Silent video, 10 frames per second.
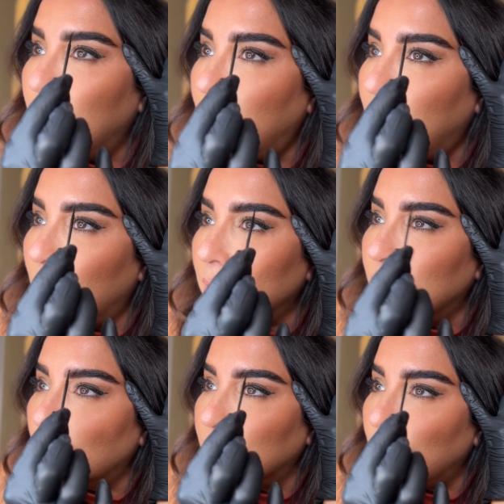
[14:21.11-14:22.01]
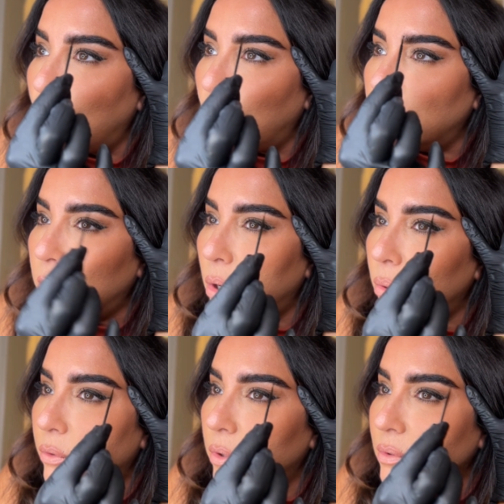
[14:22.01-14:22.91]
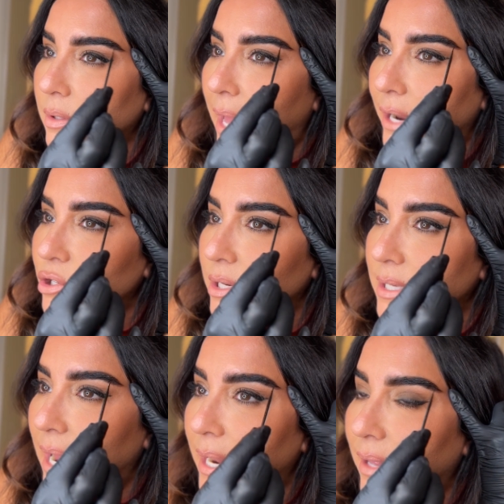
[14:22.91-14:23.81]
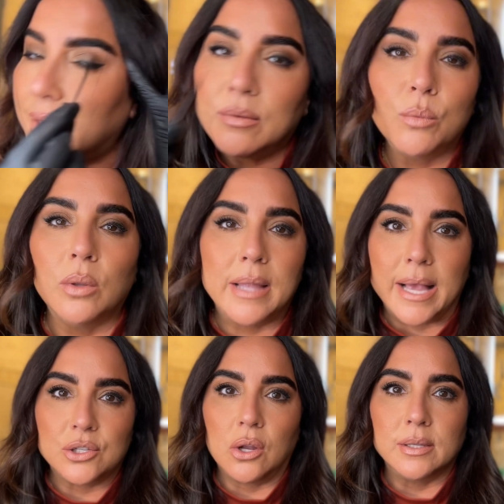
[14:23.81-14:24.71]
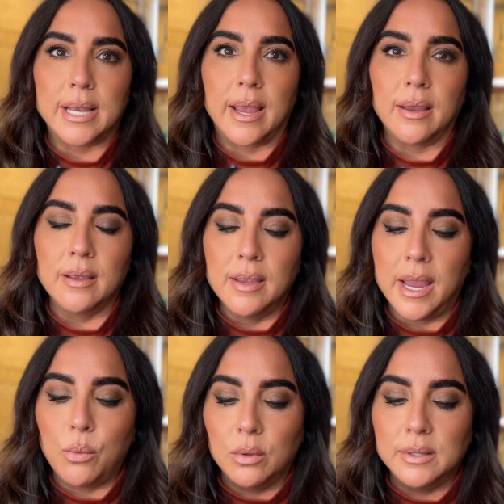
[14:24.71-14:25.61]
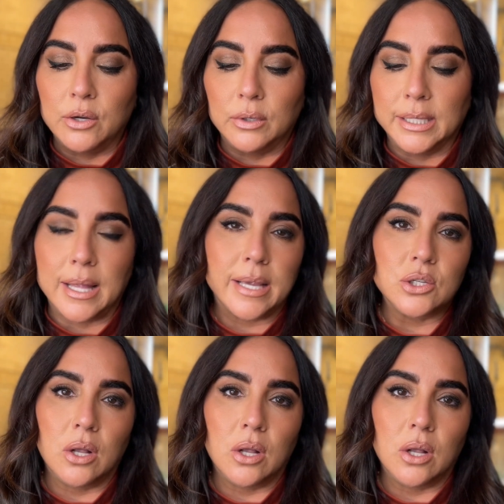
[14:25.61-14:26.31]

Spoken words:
and I'll literally coat those lashes, and it will last all day. it will literally last all